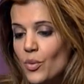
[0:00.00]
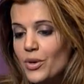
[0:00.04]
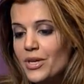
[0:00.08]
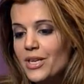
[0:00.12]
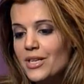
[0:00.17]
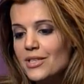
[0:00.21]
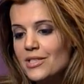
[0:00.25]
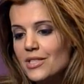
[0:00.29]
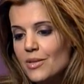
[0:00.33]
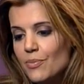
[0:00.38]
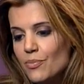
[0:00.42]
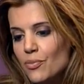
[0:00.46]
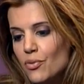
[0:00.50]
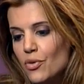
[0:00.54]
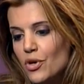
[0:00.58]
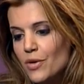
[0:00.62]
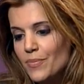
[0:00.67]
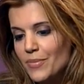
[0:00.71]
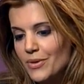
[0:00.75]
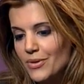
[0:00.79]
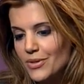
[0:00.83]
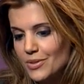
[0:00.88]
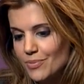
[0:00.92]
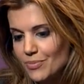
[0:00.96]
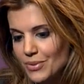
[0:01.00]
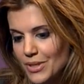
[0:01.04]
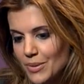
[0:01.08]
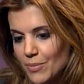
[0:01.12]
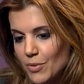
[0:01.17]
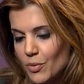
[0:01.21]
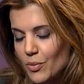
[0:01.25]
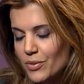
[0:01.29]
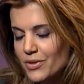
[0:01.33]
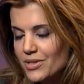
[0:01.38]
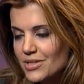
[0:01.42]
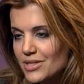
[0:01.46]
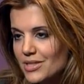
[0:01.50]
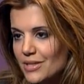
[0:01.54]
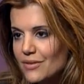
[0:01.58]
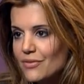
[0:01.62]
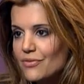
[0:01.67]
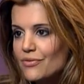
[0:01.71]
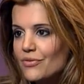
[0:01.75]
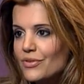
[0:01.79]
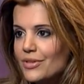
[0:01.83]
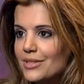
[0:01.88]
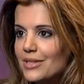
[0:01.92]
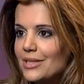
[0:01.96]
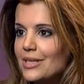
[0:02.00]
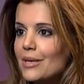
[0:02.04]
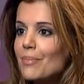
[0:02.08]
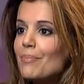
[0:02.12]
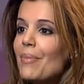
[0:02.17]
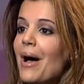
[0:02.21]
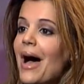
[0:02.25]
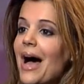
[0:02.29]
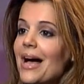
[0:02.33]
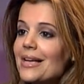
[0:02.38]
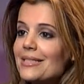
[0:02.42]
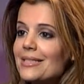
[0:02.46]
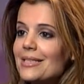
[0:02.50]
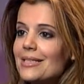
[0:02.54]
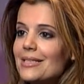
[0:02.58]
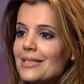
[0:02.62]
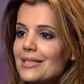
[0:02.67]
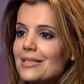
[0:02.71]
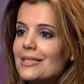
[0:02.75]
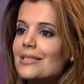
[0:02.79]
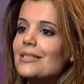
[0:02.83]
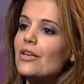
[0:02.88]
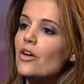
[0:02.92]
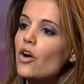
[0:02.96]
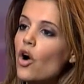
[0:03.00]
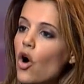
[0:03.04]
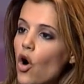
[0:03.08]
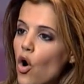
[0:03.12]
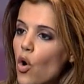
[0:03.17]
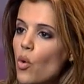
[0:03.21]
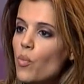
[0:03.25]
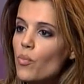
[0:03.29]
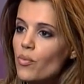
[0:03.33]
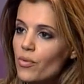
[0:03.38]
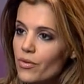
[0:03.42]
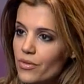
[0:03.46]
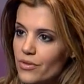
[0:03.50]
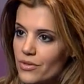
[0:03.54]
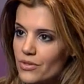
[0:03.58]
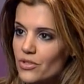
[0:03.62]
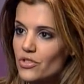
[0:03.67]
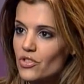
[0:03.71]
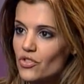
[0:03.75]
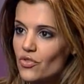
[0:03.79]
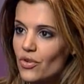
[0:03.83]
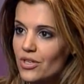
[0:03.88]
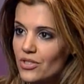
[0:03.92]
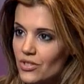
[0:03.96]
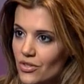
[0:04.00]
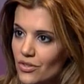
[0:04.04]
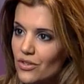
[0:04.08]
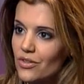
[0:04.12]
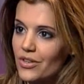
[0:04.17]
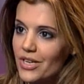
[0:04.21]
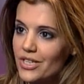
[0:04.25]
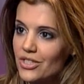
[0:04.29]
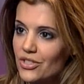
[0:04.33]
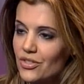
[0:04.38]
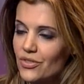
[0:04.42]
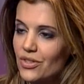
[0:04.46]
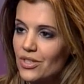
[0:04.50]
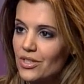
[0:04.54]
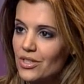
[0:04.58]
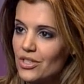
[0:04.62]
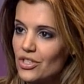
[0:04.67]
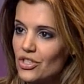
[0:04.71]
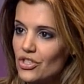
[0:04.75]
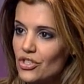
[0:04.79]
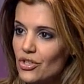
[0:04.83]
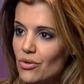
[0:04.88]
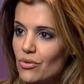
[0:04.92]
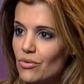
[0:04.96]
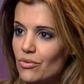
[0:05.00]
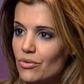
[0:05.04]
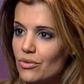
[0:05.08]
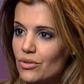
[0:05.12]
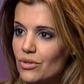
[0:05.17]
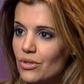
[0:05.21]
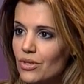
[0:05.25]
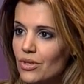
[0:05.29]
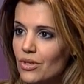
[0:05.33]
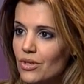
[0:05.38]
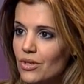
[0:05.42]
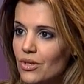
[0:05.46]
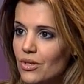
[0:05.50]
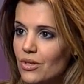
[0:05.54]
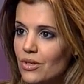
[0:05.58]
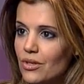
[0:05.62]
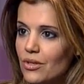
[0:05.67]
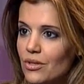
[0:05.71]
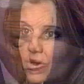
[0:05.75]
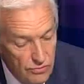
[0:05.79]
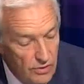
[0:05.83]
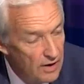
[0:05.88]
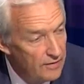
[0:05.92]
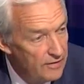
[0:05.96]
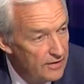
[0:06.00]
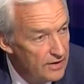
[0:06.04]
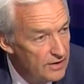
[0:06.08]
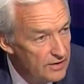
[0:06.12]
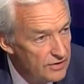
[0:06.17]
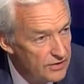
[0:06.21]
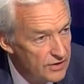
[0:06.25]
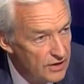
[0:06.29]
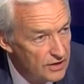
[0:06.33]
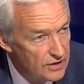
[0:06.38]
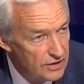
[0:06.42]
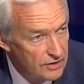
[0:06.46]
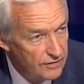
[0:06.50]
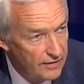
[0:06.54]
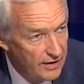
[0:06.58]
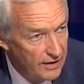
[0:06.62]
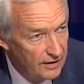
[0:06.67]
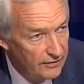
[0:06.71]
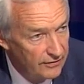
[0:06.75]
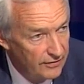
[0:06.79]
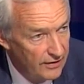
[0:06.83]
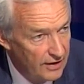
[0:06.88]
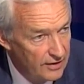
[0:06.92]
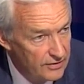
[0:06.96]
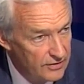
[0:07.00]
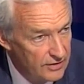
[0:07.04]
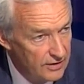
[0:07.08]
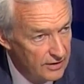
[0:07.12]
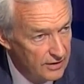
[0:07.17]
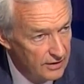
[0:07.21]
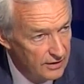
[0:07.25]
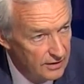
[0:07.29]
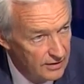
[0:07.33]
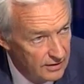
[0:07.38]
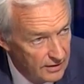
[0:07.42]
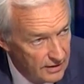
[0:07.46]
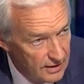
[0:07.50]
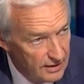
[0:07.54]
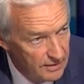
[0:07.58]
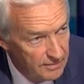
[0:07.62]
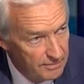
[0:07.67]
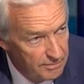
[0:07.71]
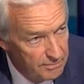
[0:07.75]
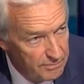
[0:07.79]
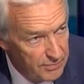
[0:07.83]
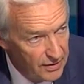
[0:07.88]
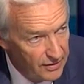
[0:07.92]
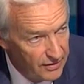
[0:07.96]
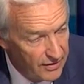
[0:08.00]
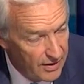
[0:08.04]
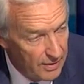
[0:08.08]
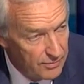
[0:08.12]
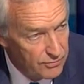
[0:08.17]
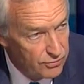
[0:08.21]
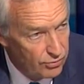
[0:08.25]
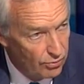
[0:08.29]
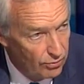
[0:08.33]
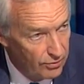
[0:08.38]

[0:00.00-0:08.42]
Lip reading: we need support, because people with different capacities to cope with the stress are entering these shows. Did you have any sense of anxiety in the build-up